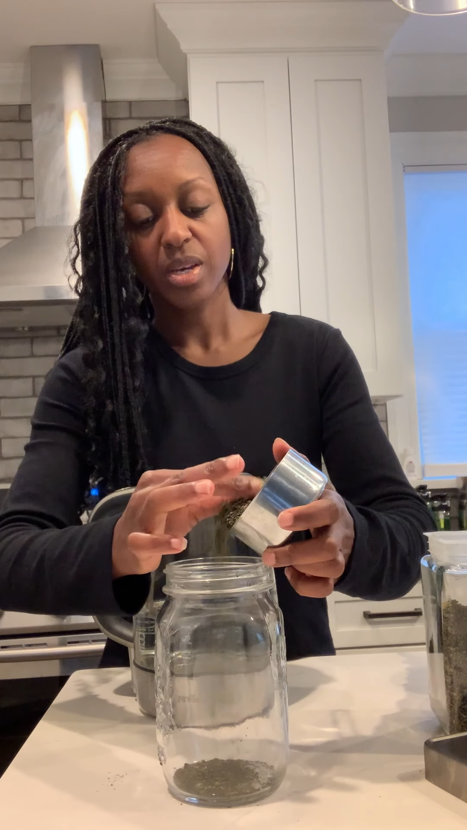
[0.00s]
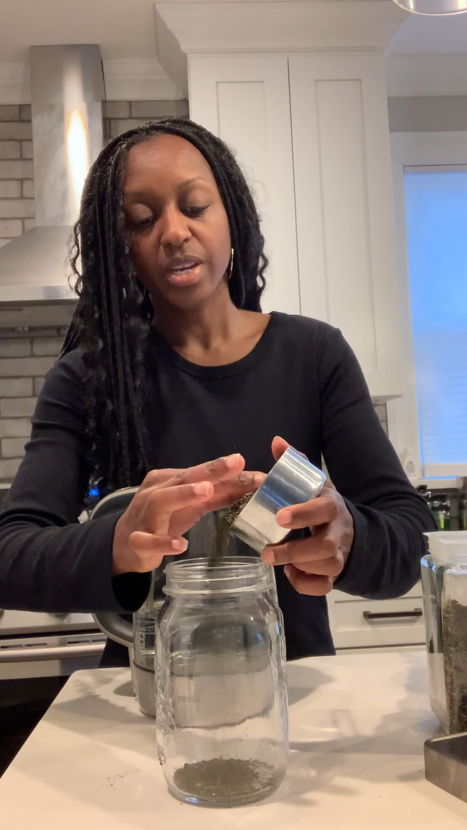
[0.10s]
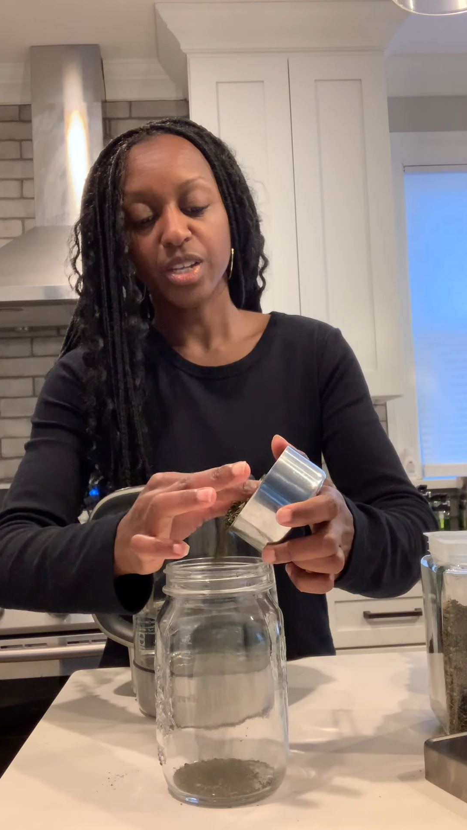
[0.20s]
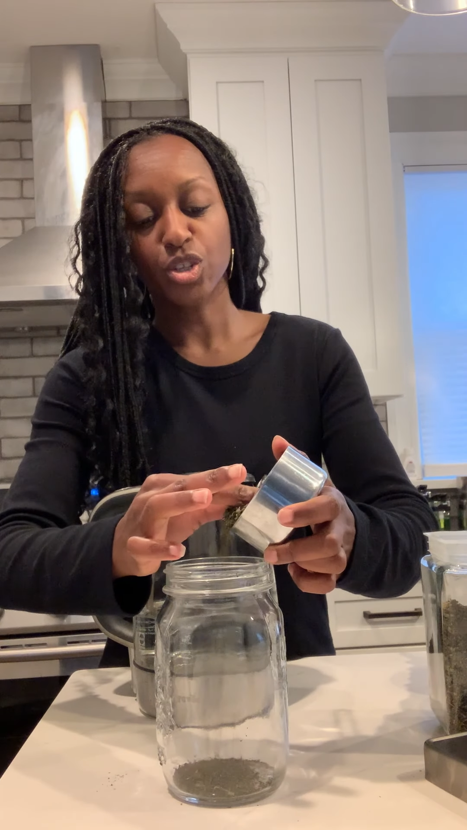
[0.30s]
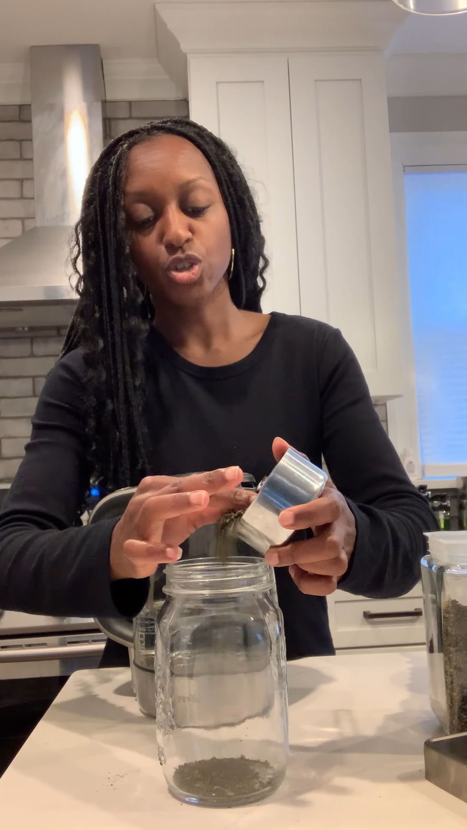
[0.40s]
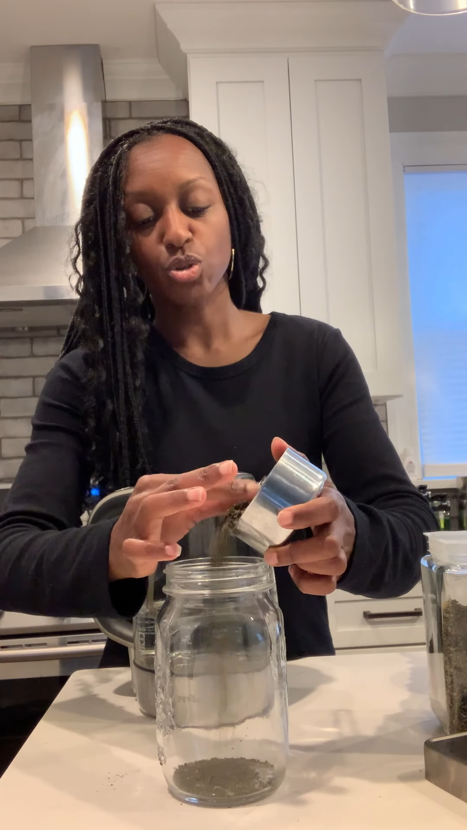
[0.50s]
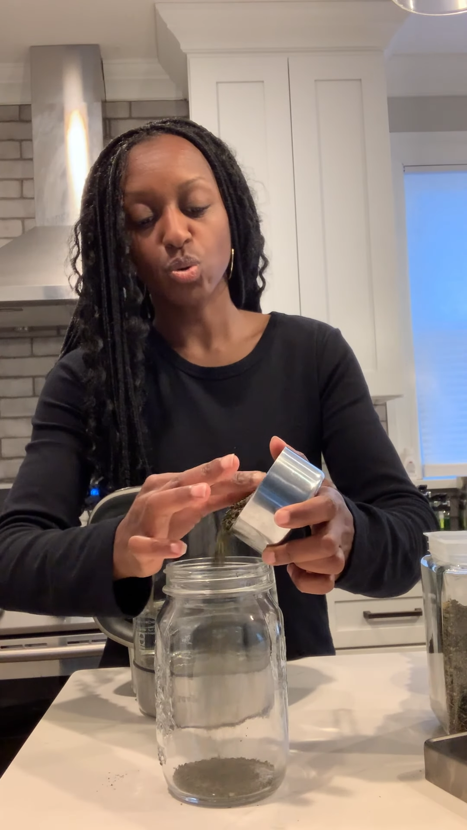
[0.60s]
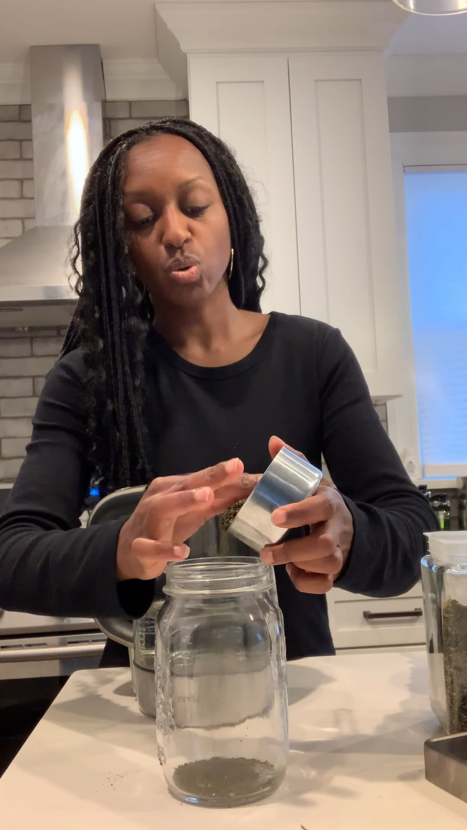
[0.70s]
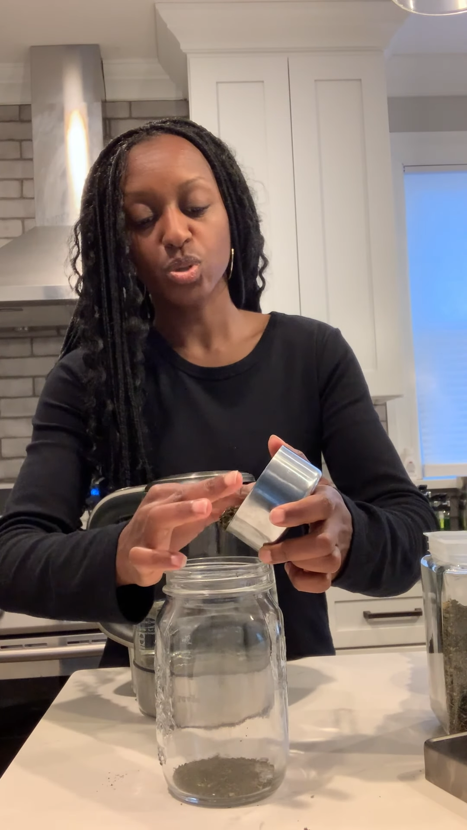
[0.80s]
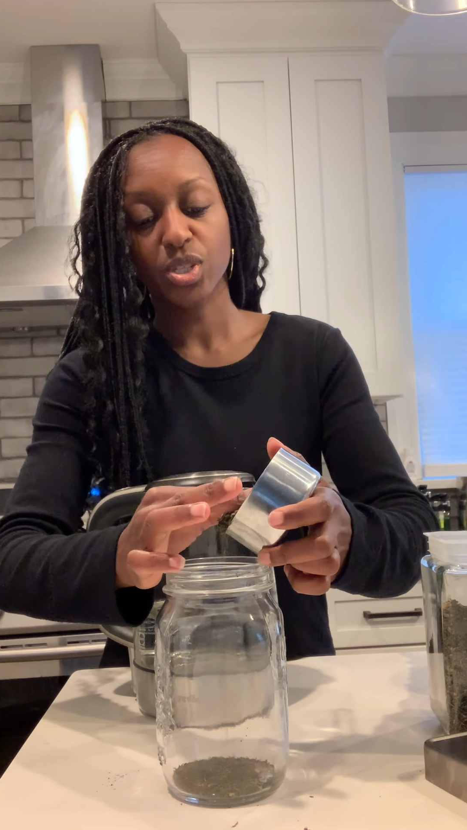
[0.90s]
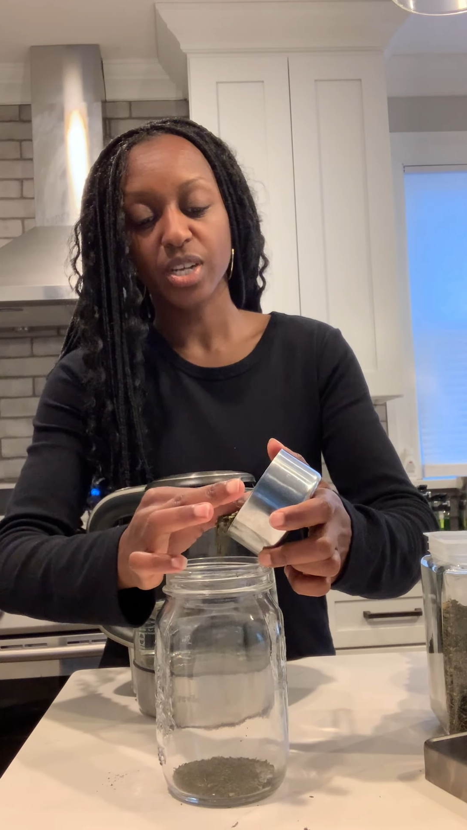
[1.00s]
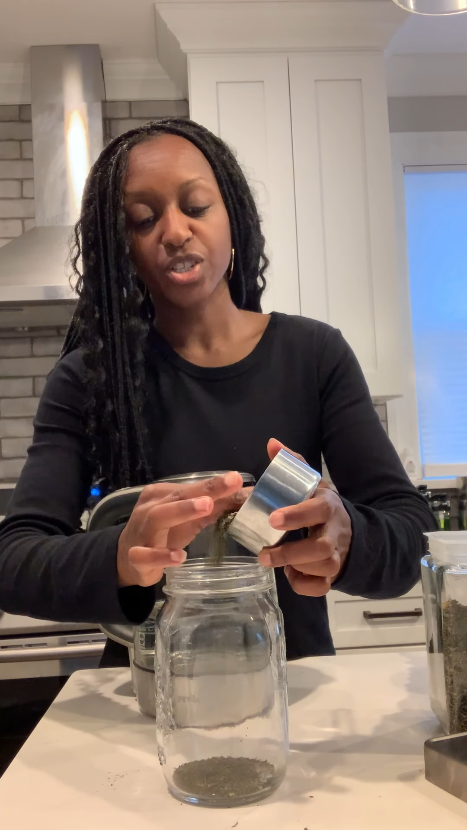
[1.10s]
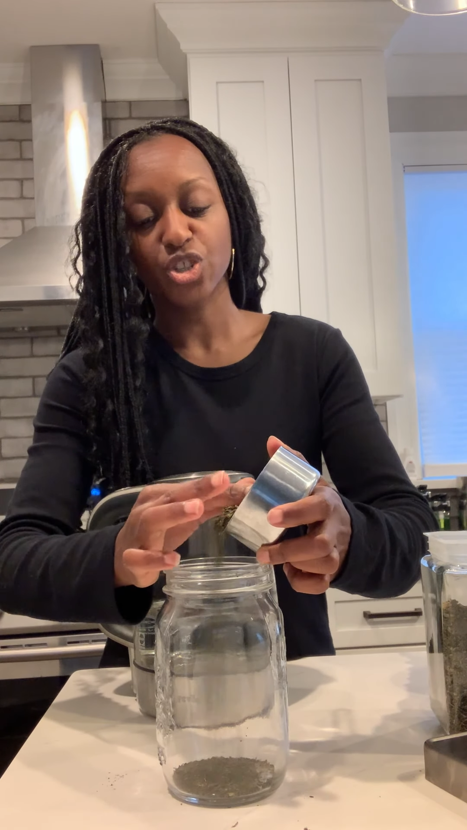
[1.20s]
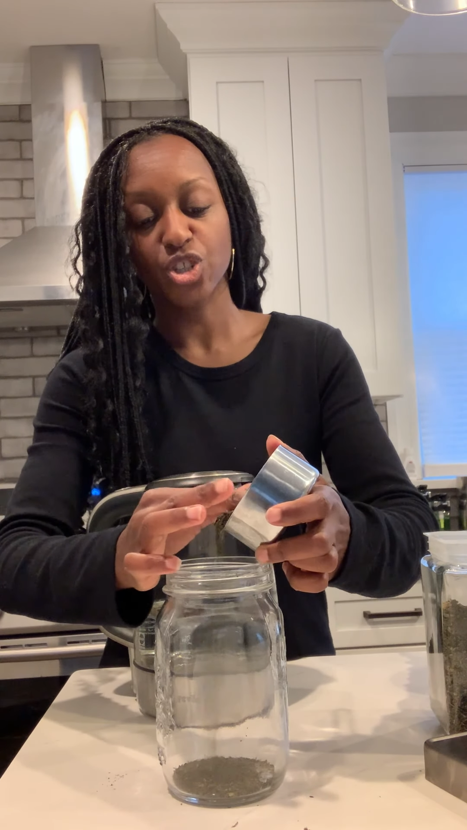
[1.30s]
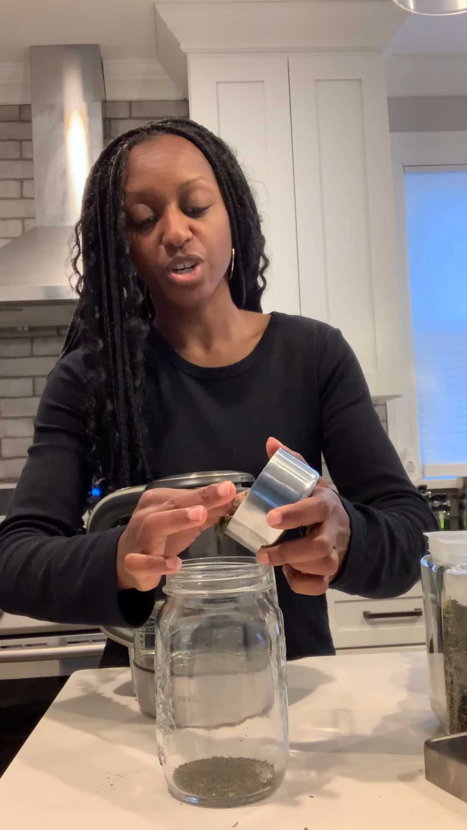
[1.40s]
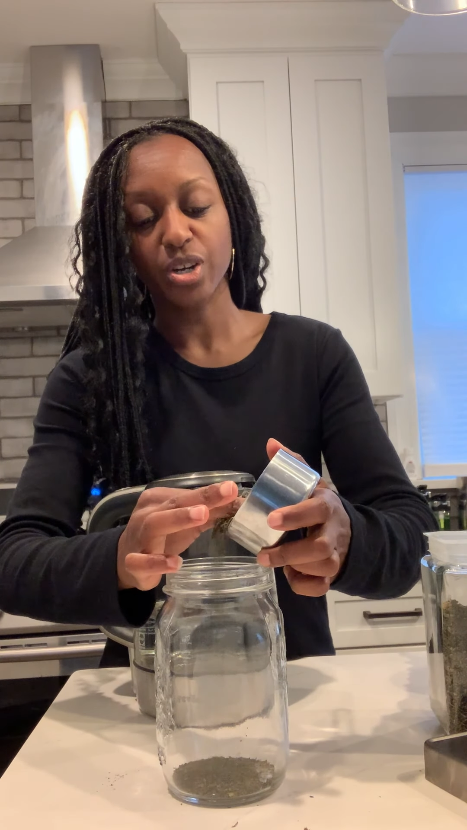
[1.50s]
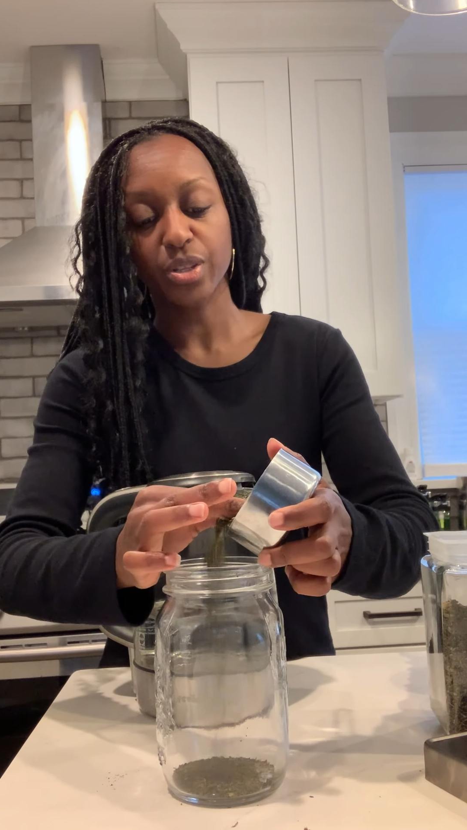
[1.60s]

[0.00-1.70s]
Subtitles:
into your quart-sized jar,